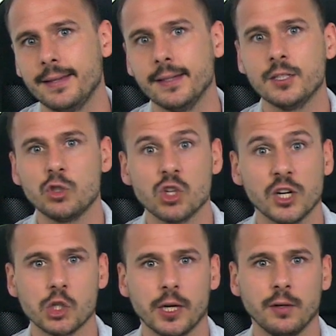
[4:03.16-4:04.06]
that
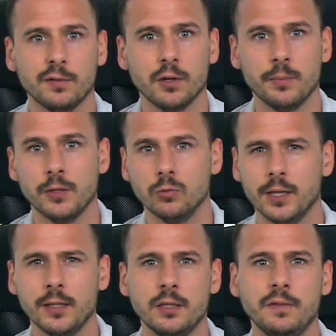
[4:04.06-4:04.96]
judging from the
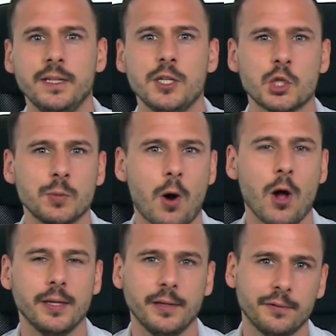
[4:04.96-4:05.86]
relatively
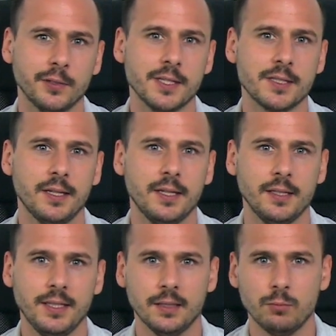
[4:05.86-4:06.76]
small difference
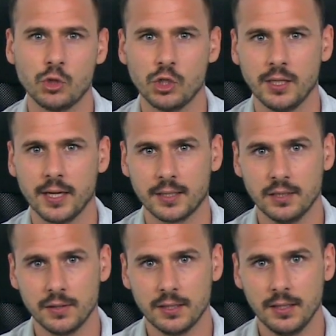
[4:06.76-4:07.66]
in E M G
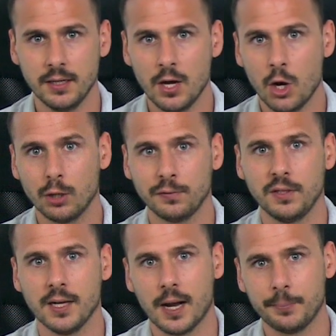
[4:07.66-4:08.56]
activity of
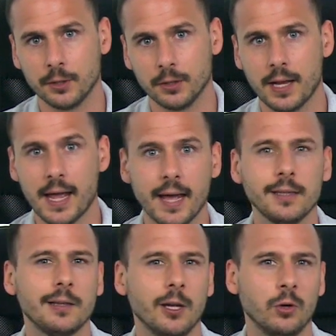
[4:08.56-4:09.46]
the upper
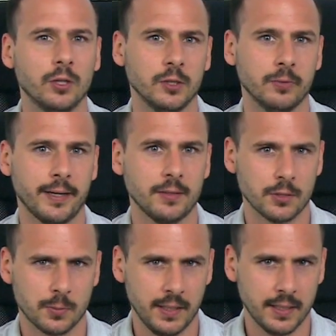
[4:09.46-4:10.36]
and lower erector
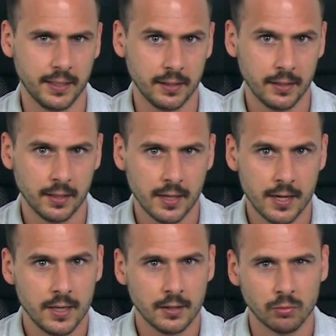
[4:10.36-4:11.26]
spinae,
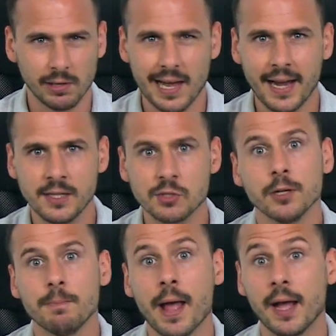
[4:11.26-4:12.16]
the reliance
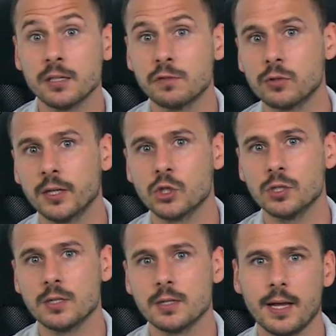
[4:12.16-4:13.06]
on passive
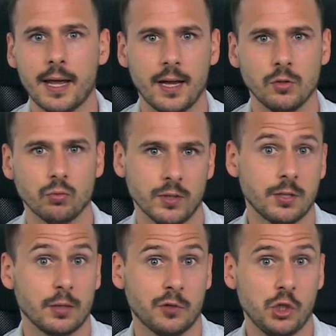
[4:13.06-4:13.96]
structures and
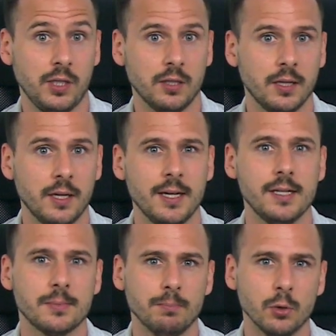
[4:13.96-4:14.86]
risk of shear
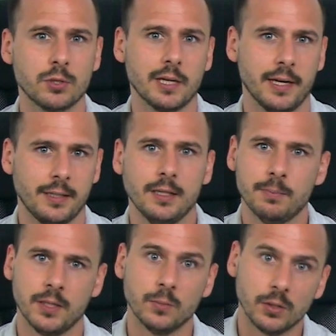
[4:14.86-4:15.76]
is most likely
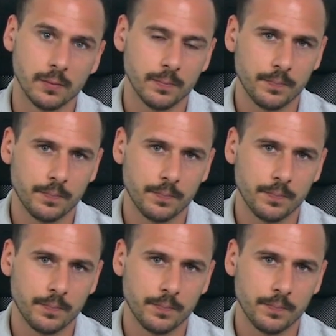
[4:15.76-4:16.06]
minimal.